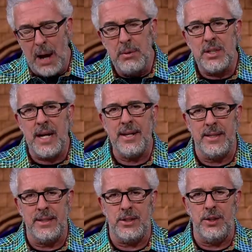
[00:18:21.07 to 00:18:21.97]
would say
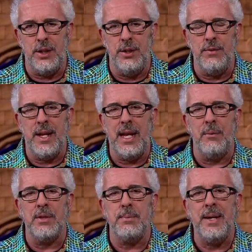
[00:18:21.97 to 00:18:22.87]
this to you that it
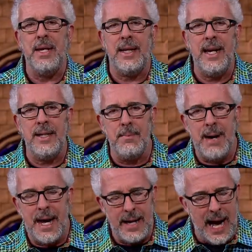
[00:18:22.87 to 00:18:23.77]
was being kingdom
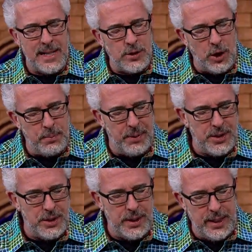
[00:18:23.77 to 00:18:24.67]
minded. I start
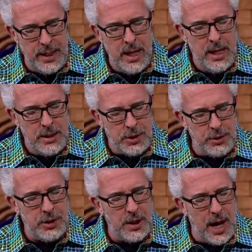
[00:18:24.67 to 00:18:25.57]
preaching in
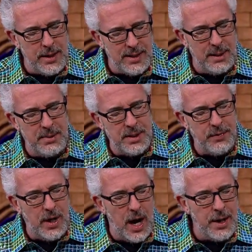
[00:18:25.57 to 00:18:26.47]
Church of God, Assemblies of
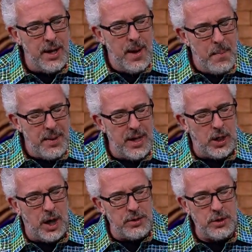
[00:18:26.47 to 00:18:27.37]
God,
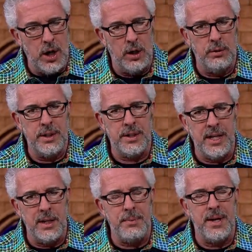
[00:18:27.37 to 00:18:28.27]
Pentecostal Holiness,
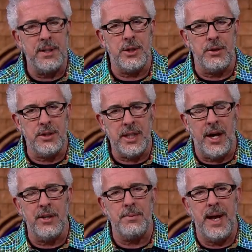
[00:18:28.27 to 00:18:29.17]
independent churches,
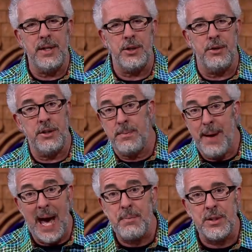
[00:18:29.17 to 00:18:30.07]
charismatic churches,
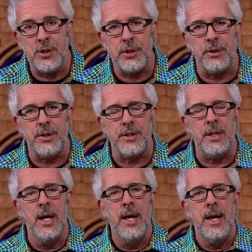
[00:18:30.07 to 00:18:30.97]
Baptist churches,
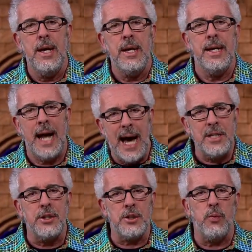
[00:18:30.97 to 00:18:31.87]
and I
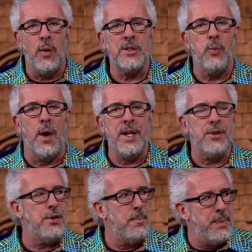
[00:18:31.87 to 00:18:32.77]
just was wanting
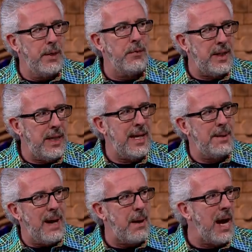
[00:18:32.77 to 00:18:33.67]
to build the
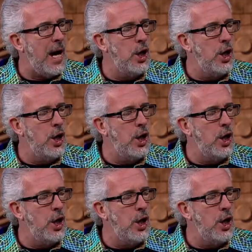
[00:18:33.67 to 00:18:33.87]
kingdom. I, I,